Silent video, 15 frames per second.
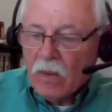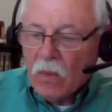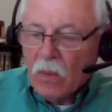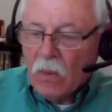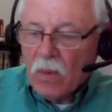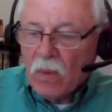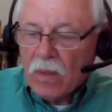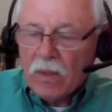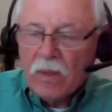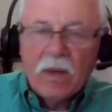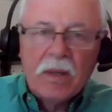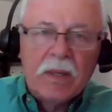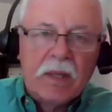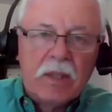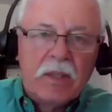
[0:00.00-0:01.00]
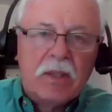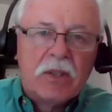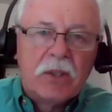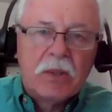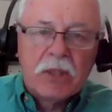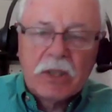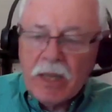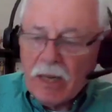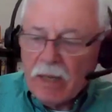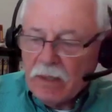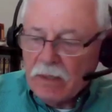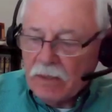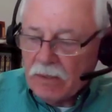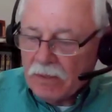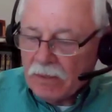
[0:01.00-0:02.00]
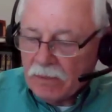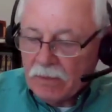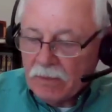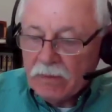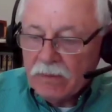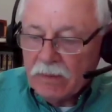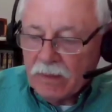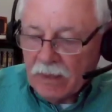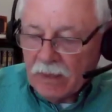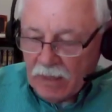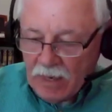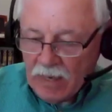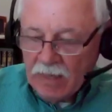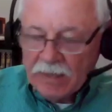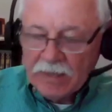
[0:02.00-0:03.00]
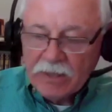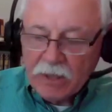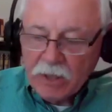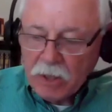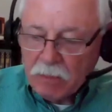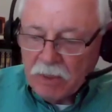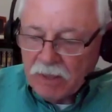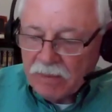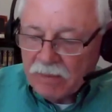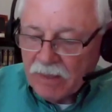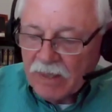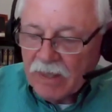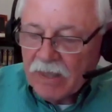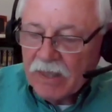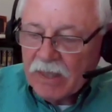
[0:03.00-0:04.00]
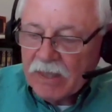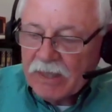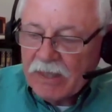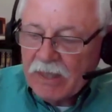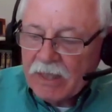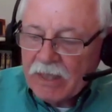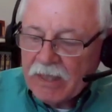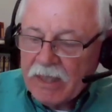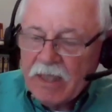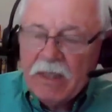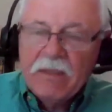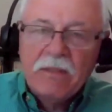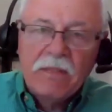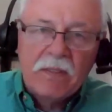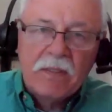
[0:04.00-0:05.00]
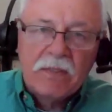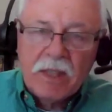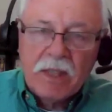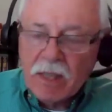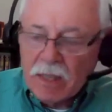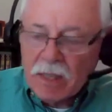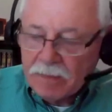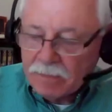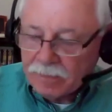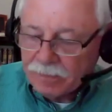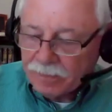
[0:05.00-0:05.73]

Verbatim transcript: or on the Jewish calendar, excuse me, sixteen fifty-nine.